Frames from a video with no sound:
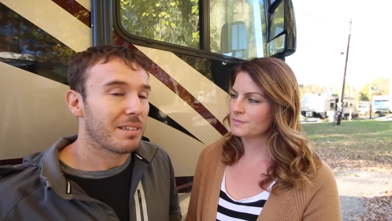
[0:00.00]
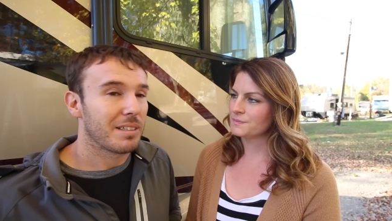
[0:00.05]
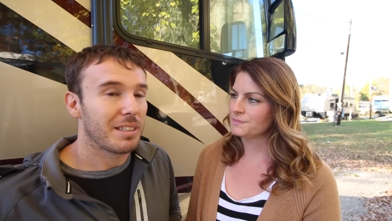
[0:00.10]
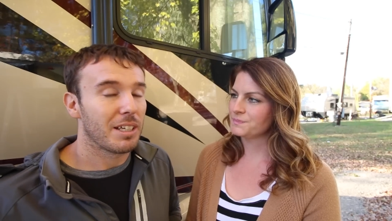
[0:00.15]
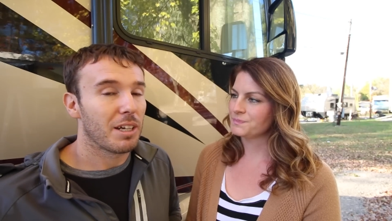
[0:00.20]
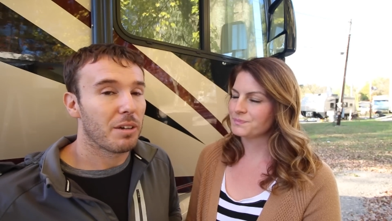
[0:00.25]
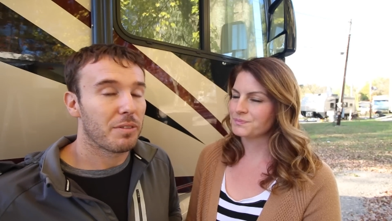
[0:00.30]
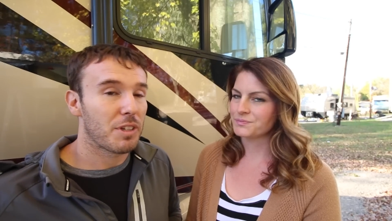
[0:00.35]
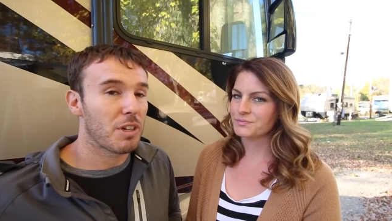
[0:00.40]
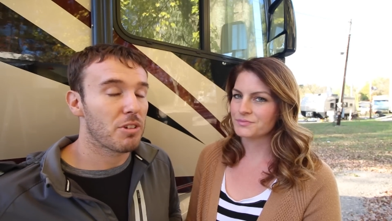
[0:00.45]

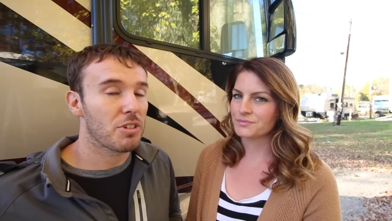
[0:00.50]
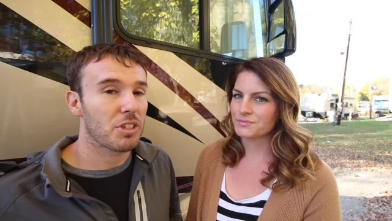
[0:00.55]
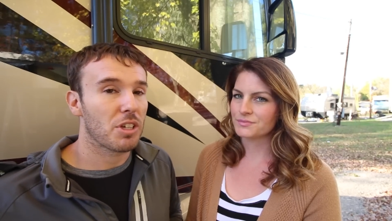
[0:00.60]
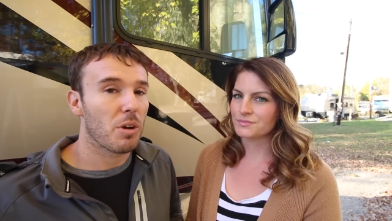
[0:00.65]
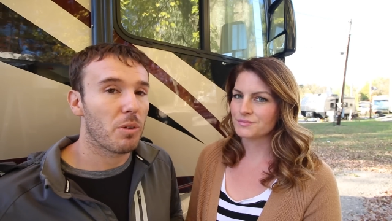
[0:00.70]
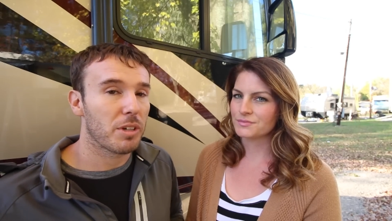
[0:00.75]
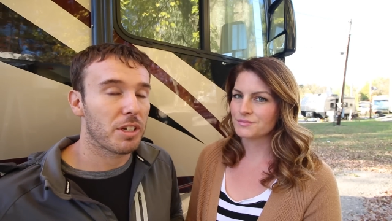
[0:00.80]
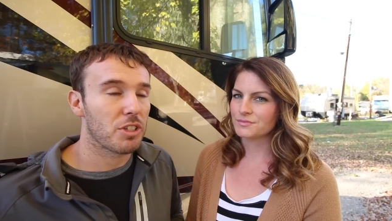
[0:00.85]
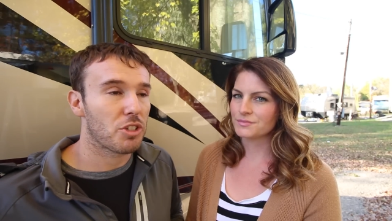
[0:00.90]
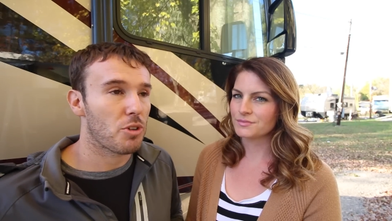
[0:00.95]
Speaker 1: you know, if they're just
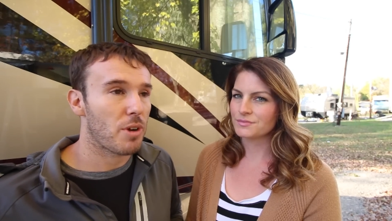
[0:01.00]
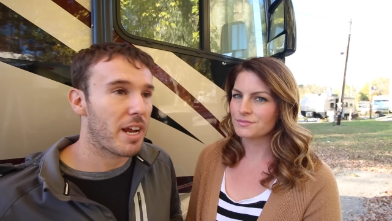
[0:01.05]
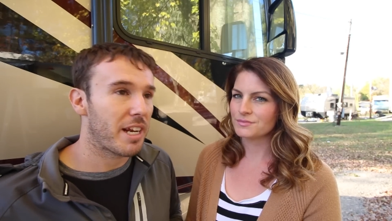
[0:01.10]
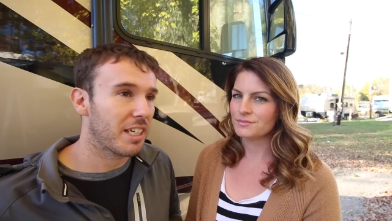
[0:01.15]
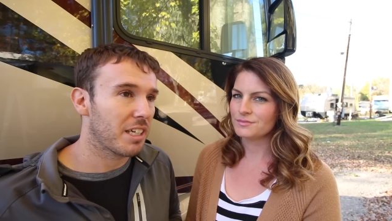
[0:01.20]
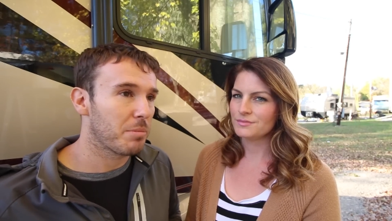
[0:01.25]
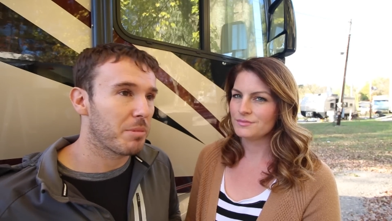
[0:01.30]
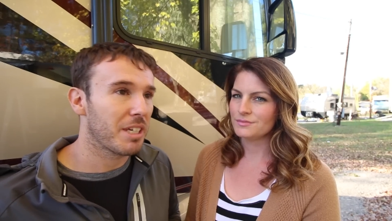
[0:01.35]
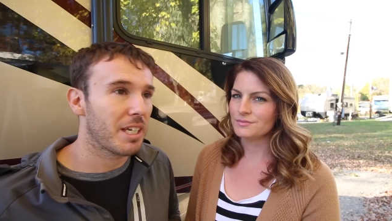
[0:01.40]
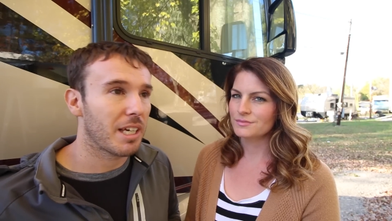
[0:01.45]
going and
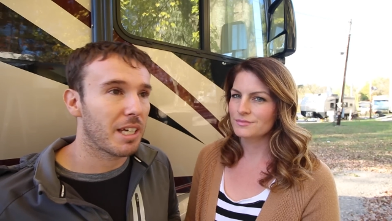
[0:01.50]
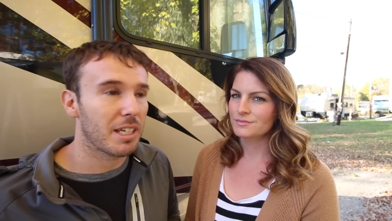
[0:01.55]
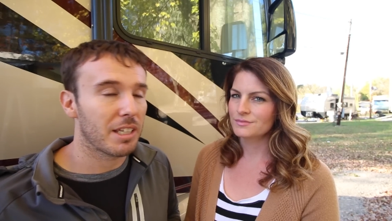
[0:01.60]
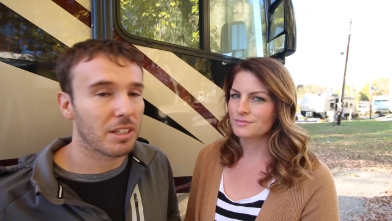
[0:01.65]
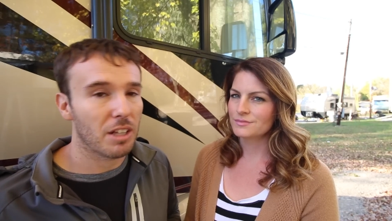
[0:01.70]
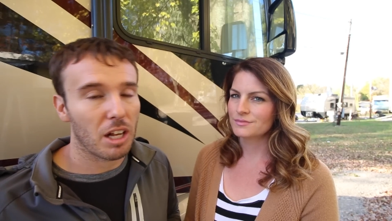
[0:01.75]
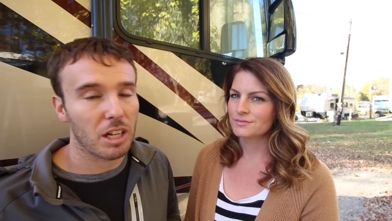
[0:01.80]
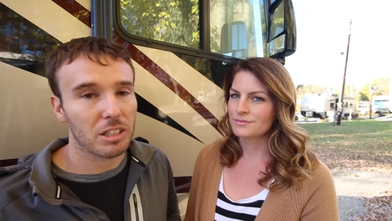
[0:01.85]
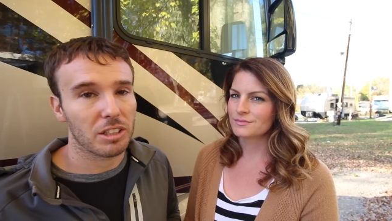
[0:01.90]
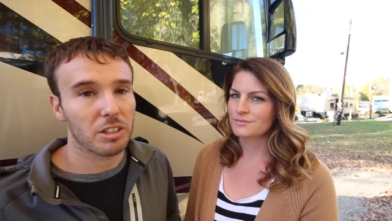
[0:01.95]
trading them in
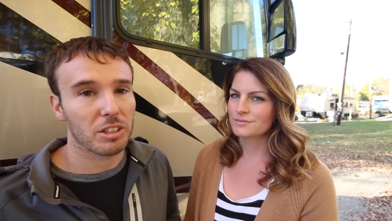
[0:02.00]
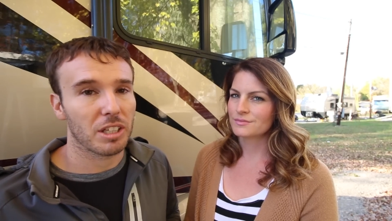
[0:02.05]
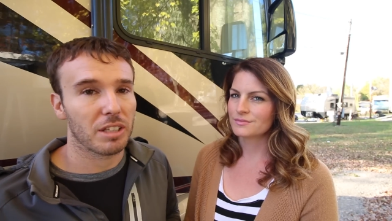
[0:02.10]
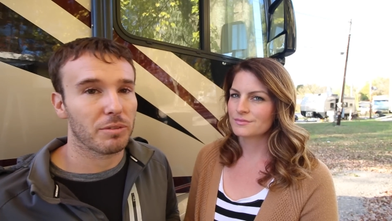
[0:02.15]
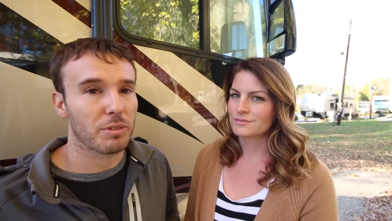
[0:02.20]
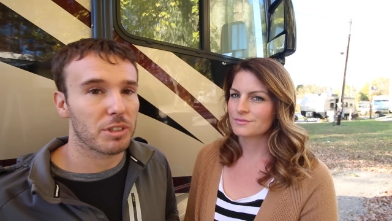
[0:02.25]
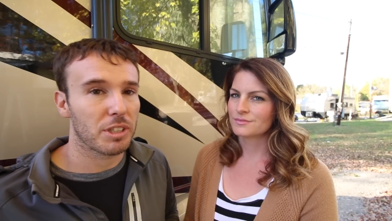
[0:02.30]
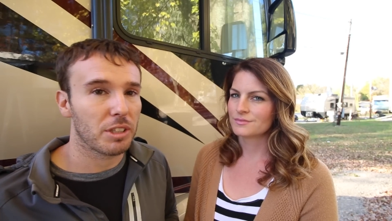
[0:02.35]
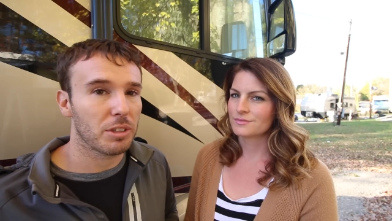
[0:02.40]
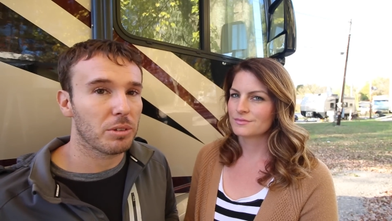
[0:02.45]
and not
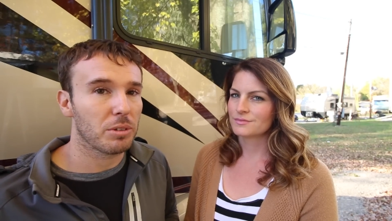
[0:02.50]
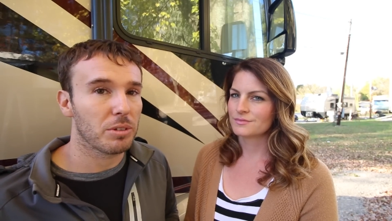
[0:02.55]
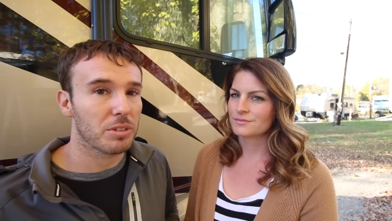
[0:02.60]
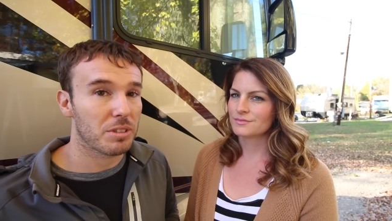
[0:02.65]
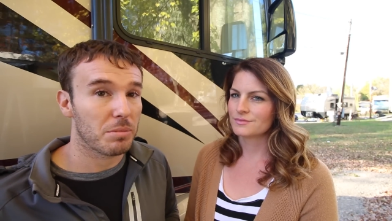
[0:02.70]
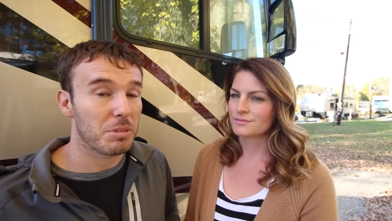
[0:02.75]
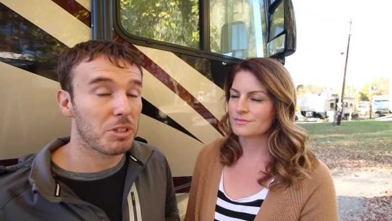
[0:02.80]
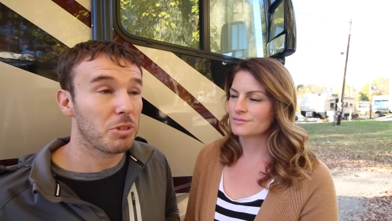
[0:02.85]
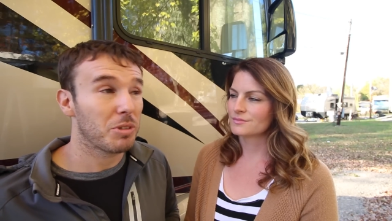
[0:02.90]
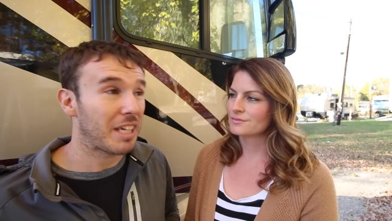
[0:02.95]
looking for
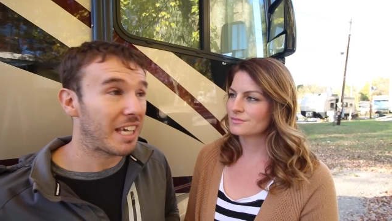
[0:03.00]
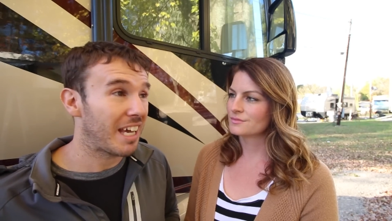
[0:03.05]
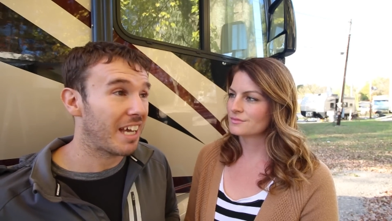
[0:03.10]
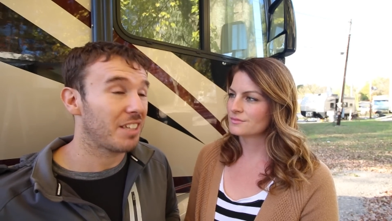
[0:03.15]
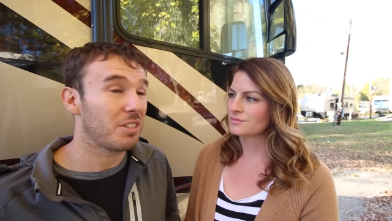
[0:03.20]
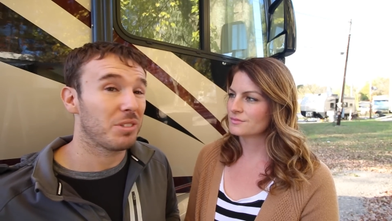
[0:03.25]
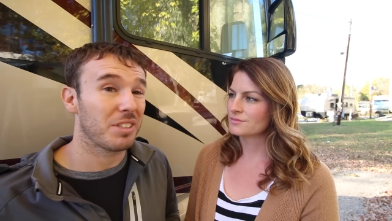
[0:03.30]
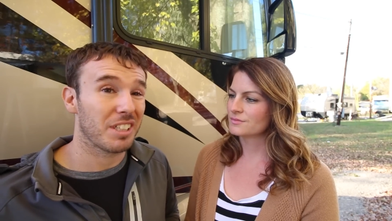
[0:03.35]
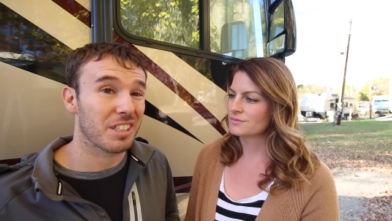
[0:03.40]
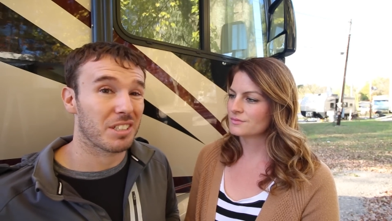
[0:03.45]
deals, I mean, you
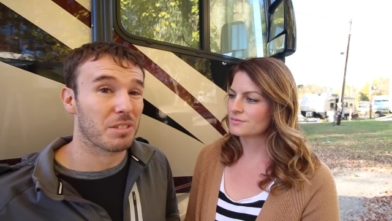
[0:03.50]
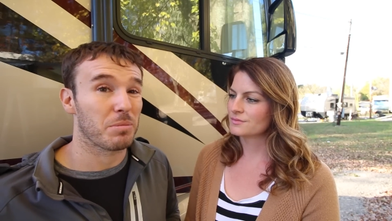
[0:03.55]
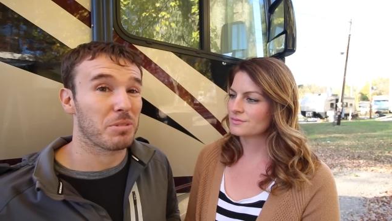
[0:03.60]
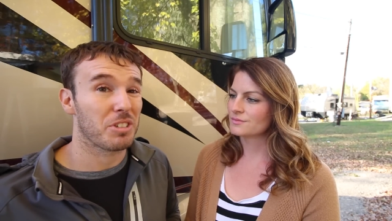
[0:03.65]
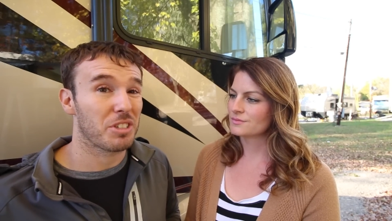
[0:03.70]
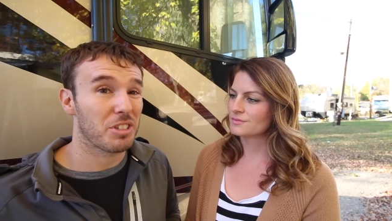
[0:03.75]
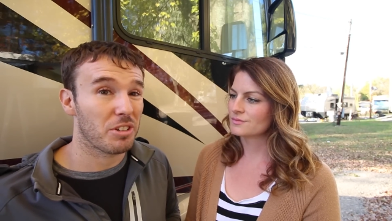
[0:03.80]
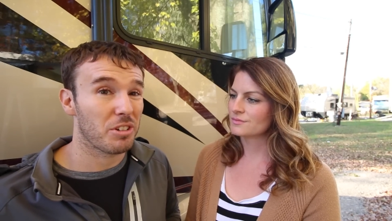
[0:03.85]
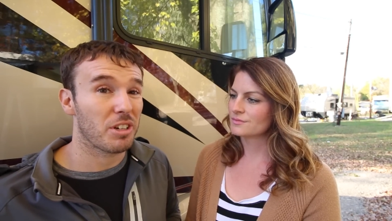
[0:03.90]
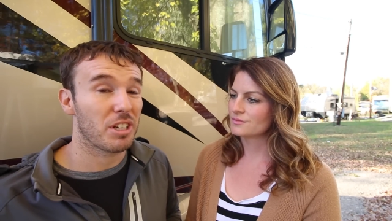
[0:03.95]
can. You can get some
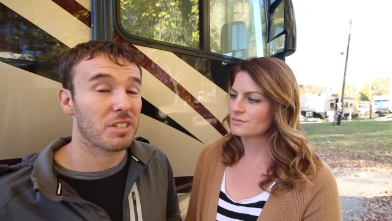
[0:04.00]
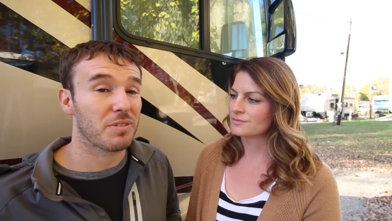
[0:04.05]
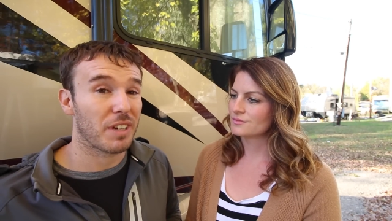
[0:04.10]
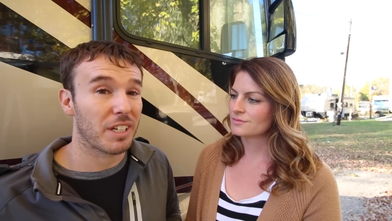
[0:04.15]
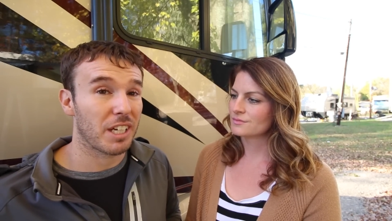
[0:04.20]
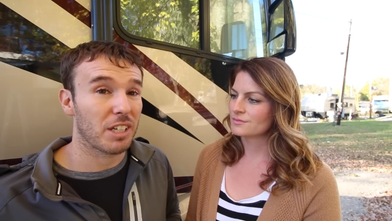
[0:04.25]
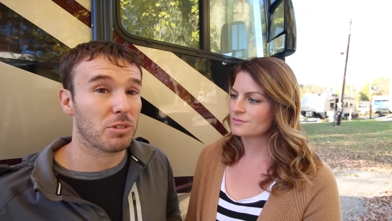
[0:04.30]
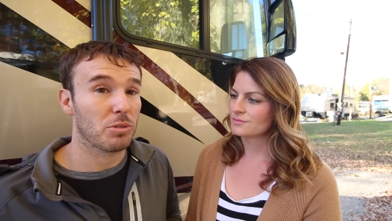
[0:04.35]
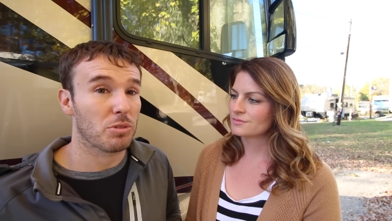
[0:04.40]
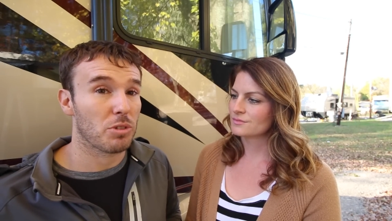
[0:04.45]
serious
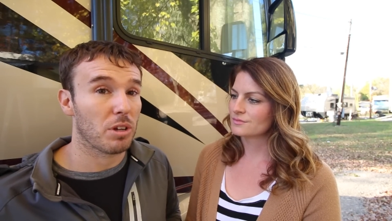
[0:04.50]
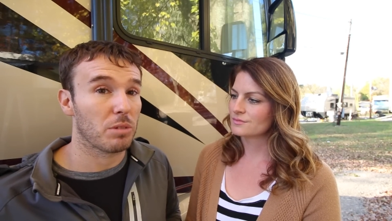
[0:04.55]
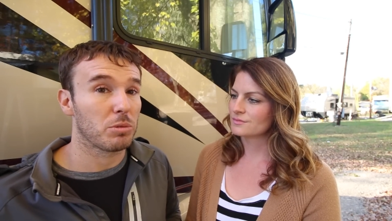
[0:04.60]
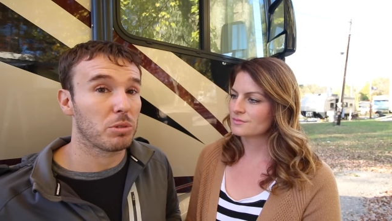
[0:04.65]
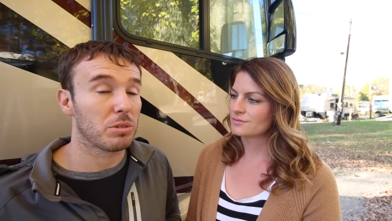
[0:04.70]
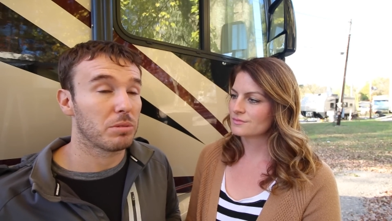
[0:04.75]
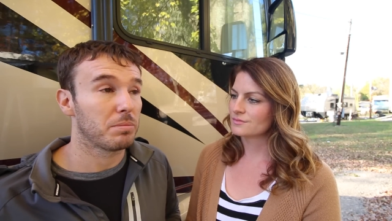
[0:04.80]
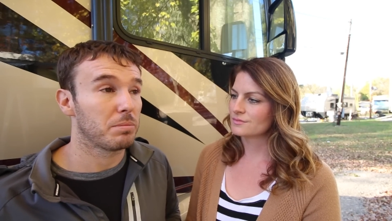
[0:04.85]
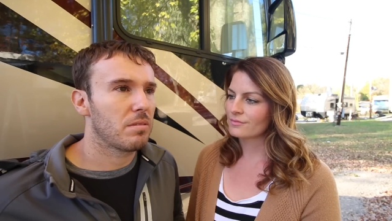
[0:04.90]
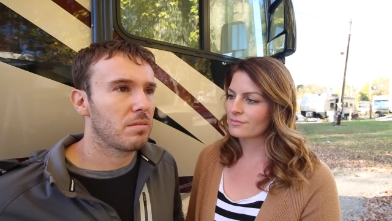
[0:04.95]
financial
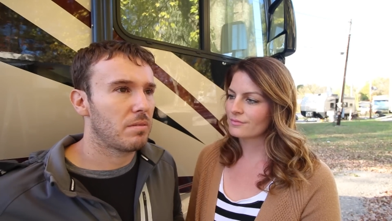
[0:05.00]
trouble.